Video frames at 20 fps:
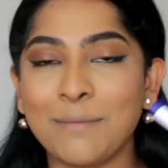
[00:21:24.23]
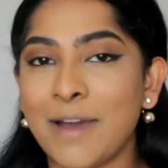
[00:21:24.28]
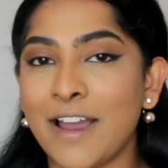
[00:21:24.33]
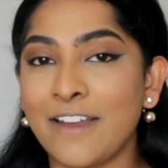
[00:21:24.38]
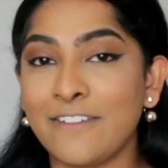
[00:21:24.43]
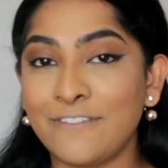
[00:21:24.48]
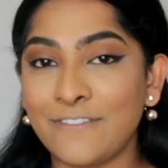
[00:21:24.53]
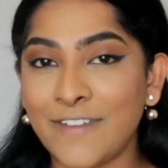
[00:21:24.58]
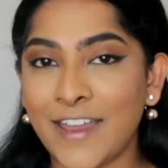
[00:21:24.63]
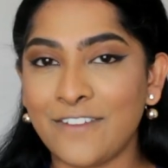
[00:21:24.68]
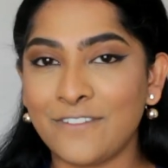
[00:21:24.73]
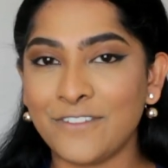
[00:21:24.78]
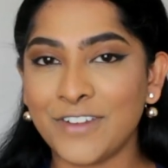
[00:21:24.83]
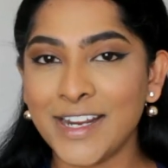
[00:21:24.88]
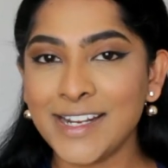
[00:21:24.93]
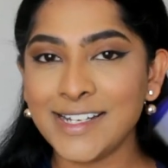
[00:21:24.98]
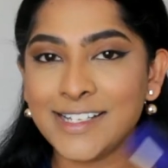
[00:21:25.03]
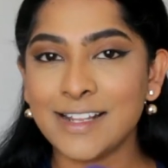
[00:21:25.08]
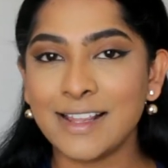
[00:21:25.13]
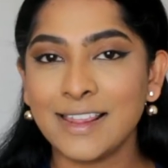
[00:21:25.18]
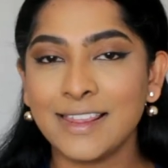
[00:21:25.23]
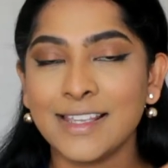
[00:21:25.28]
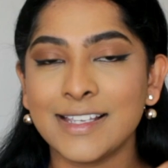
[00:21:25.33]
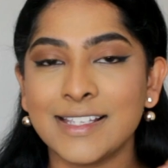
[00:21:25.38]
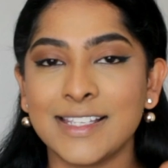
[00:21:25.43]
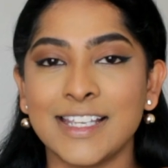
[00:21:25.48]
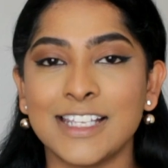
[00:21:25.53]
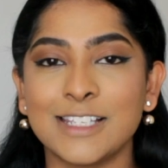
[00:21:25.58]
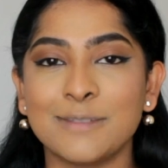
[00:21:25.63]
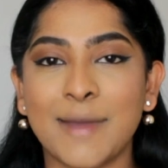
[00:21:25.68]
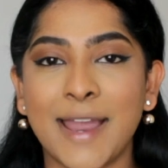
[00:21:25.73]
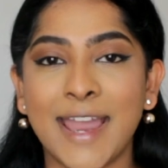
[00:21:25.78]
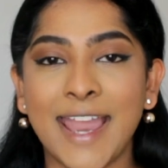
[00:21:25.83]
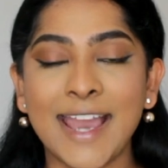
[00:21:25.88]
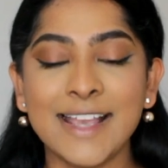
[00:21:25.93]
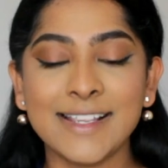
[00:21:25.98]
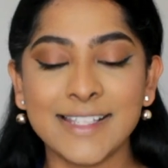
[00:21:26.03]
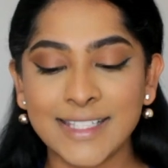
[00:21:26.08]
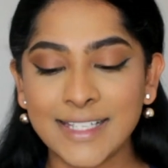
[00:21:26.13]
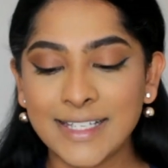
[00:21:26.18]
my favorite, this is by
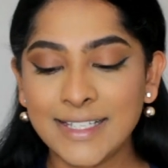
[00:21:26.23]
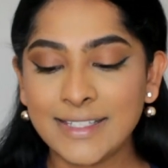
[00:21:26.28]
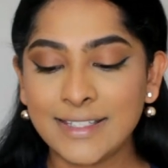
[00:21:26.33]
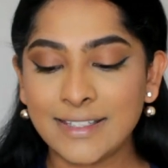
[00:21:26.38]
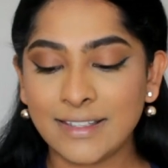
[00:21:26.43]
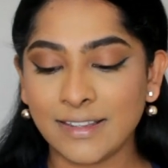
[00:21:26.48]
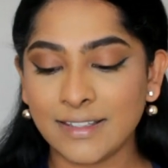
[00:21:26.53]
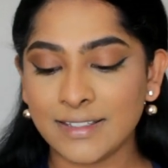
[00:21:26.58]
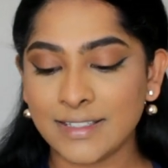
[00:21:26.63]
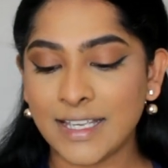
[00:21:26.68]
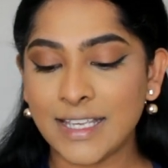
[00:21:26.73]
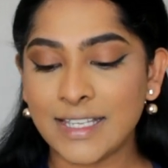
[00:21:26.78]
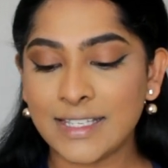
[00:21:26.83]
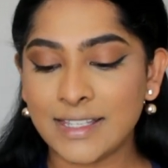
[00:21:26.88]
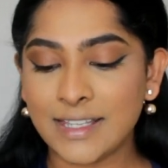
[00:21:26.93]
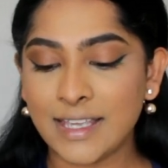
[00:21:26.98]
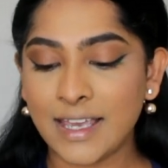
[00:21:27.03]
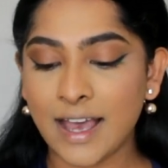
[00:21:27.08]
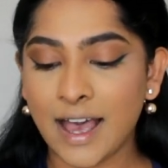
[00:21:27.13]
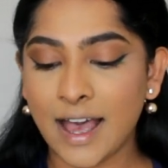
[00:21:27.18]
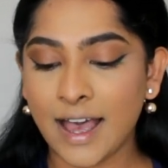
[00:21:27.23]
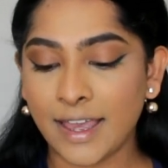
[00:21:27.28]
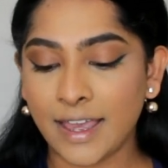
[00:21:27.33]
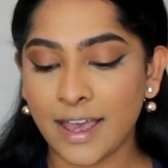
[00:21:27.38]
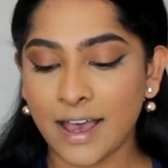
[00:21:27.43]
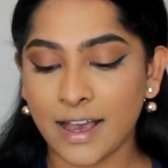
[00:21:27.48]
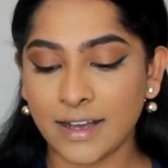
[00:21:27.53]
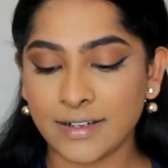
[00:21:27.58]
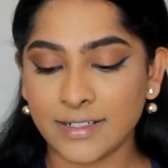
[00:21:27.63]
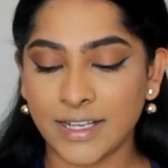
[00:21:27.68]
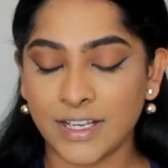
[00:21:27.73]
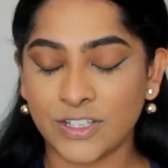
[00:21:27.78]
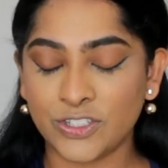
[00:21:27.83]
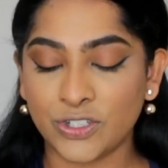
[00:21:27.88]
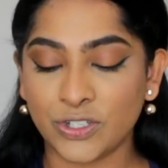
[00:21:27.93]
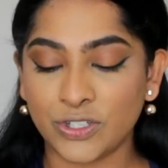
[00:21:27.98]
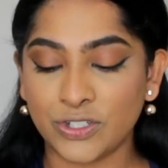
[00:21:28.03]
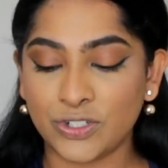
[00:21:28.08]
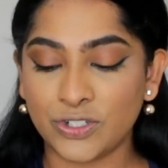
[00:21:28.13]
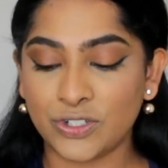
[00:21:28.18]
Essence. This is the I Heart
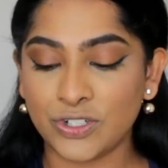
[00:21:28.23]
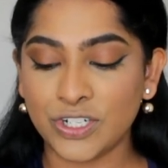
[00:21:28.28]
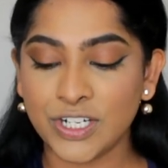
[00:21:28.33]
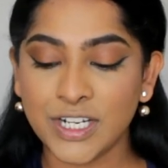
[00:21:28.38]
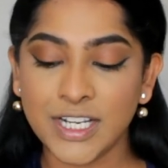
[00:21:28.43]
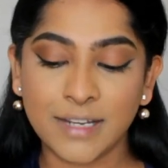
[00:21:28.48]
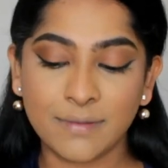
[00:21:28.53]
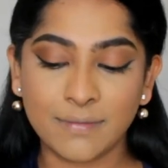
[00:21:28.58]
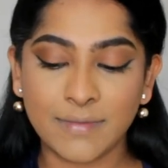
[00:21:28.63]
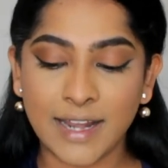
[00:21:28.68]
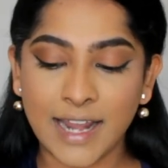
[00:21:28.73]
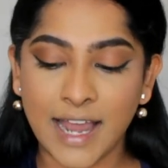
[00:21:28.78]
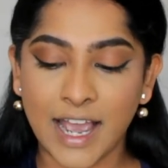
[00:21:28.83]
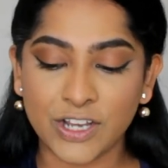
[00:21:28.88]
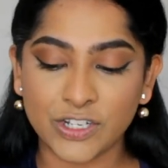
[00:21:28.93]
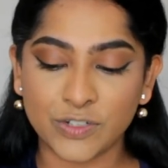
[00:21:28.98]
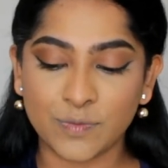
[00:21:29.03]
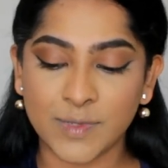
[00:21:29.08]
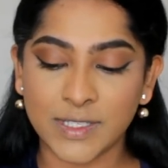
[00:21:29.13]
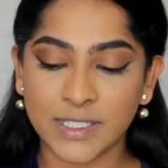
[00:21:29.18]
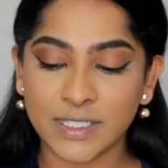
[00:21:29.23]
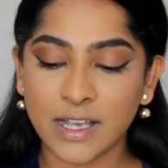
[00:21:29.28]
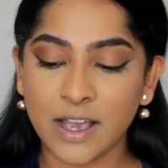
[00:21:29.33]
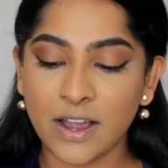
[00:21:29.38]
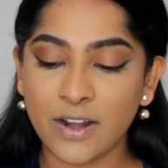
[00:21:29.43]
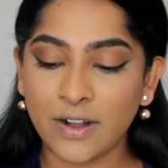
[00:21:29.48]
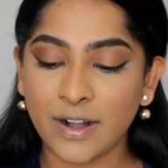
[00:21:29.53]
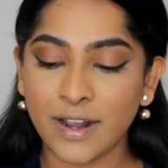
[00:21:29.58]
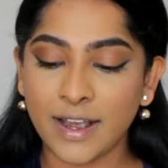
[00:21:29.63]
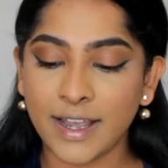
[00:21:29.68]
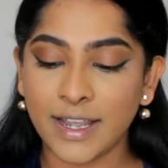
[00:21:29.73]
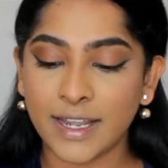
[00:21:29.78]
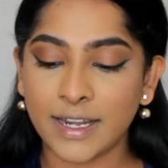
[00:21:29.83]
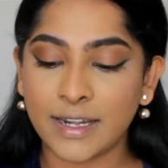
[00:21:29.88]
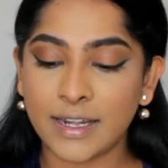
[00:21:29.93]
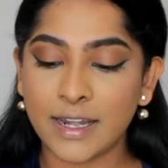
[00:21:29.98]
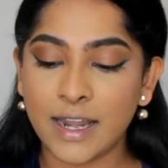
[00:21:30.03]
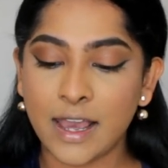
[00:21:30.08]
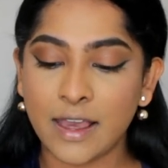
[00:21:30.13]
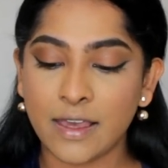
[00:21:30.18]
Extreme Lash Mascara
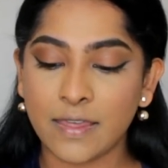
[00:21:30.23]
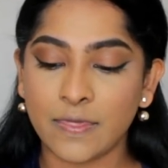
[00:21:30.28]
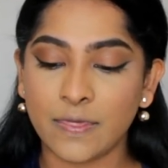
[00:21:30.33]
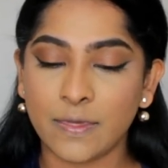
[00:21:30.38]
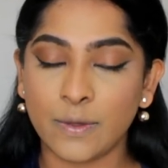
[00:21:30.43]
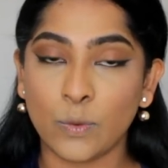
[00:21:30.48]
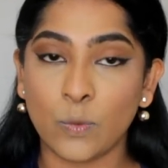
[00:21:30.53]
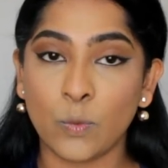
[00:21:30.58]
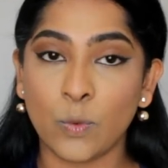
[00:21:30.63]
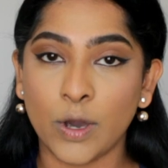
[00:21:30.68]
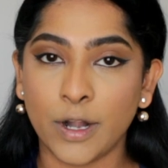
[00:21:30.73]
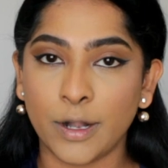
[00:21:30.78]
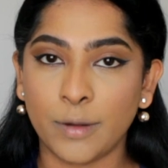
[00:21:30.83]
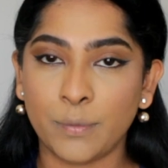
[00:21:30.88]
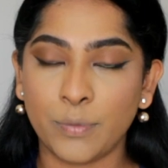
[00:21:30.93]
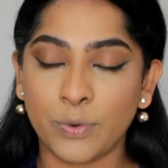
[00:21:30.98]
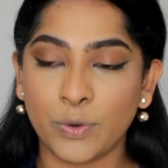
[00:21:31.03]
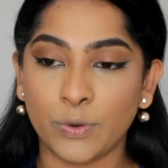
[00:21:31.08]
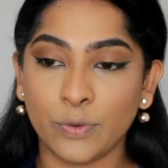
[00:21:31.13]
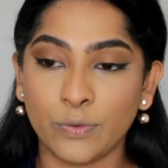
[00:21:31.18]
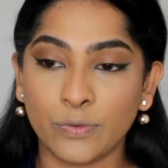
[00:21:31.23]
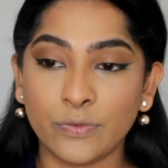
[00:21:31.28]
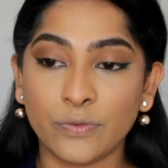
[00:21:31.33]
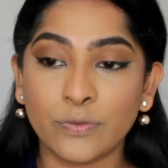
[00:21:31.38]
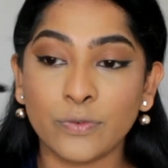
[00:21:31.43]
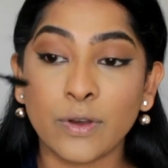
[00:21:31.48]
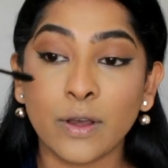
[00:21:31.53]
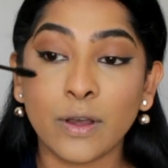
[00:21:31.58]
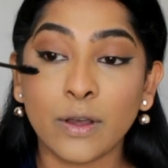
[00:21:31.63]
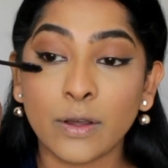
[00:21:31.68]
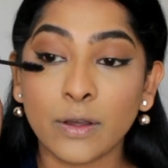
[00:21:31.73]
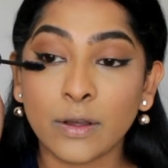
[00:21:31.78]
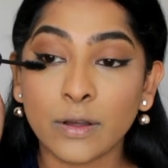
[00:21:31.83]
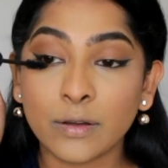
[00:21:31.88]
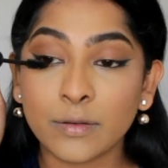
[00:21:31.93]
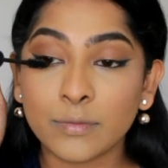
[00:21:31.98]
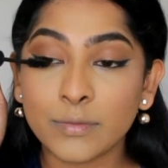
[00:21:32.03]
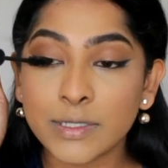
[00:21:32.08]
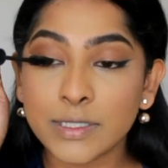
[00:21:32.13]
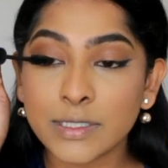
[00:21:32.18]
in the waterproof
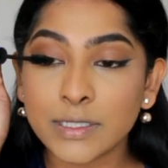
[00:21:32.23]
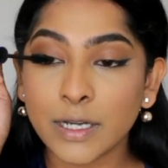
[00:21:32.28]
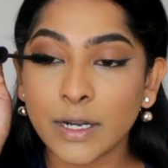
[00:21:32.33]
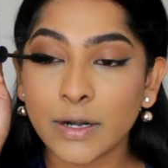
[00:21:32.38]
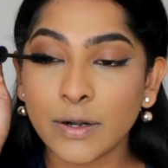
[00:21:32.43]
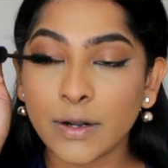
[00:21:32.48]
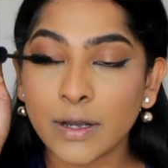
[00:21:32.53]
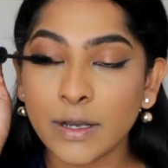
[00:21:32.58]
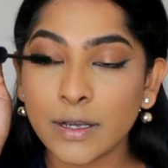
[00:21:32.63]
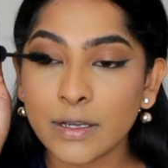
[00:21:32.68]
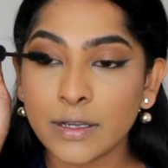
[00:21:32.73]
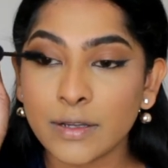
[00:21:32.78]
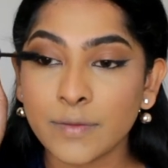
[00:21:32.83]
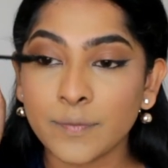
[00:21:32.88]
mascara.